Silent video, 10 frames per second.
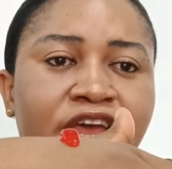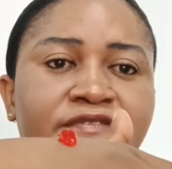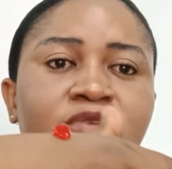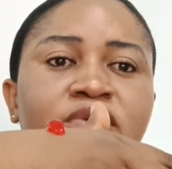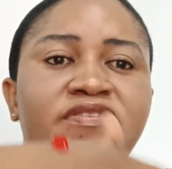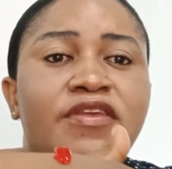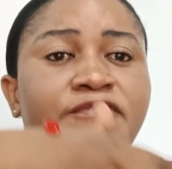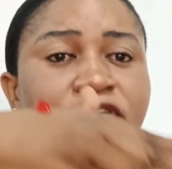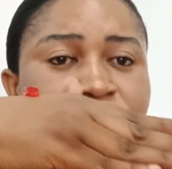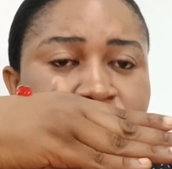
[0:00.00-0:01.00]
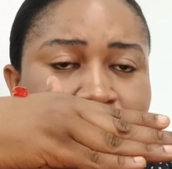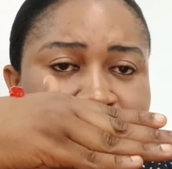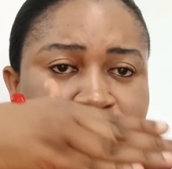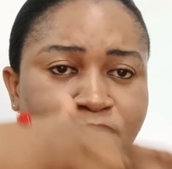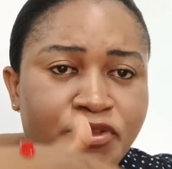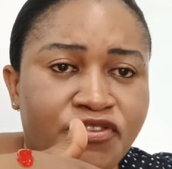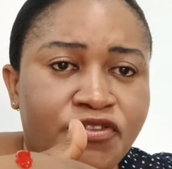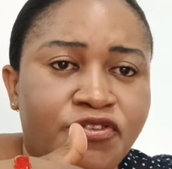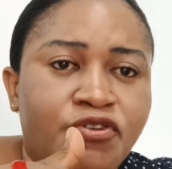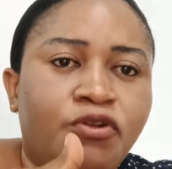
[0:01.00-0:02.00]
Even with, if you don't want to put it
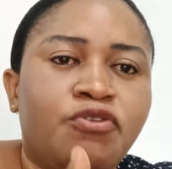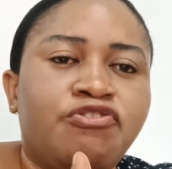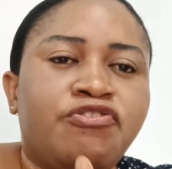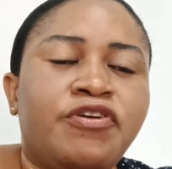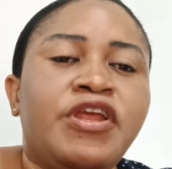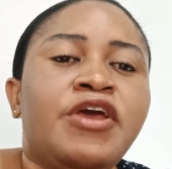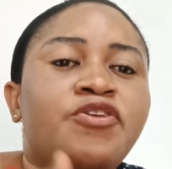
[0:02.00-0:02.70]
into your lotion,